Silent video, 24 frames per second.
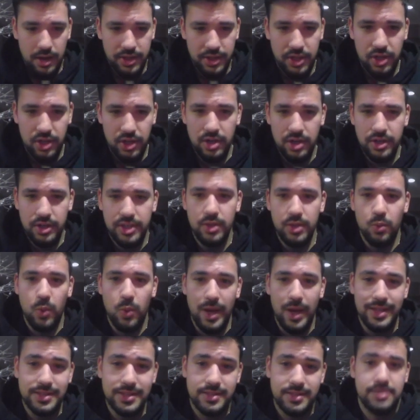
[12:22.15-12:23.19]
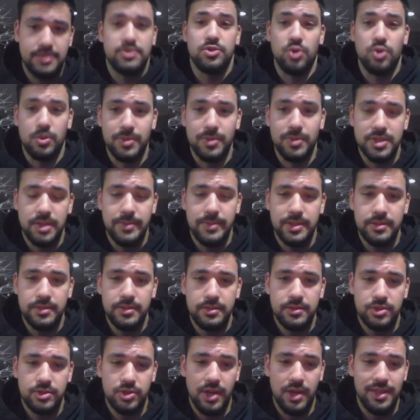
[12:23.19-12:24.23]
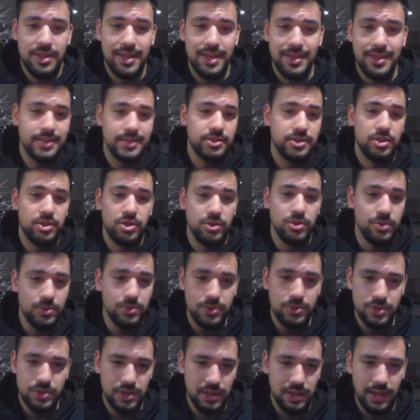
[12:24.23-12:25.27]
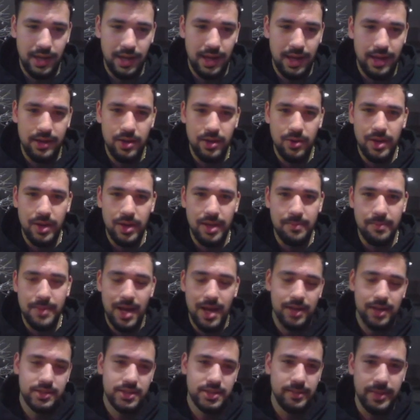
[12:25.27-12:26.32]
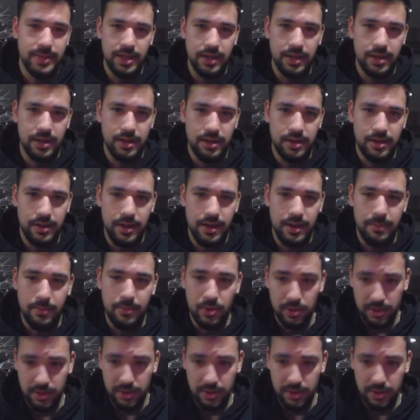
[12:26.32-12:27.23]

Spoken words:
here he wastes his normal summon, so I think that's huge. Like I know him not summoning a Pearly